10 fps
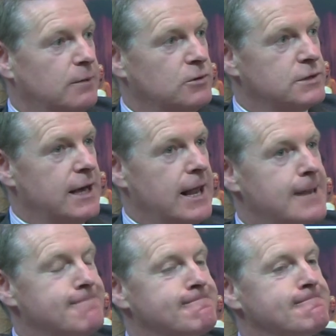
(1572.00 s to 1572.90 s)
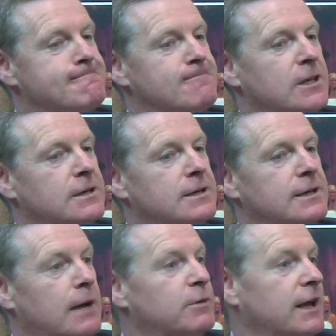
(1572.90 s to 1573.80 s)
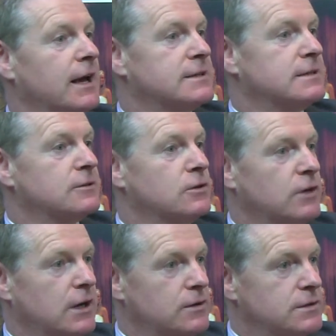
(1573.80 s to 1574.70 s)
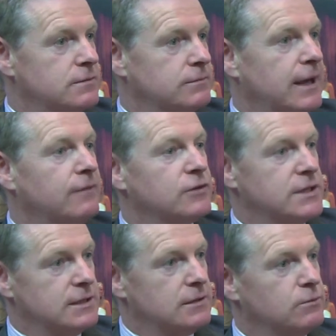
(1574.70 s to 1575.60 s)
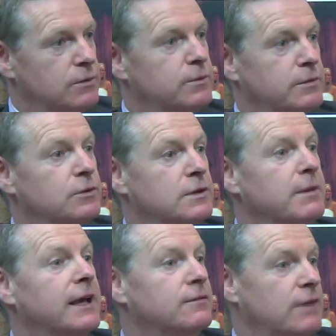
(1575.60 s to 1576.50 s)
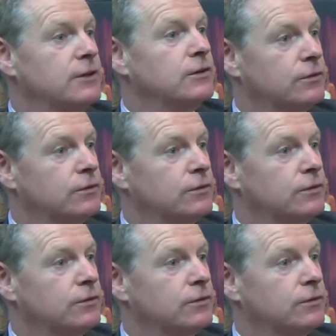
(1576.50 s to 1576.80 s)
Hotel, Cabri Castle, Crover House, Cavan Crystal. We do the main venues.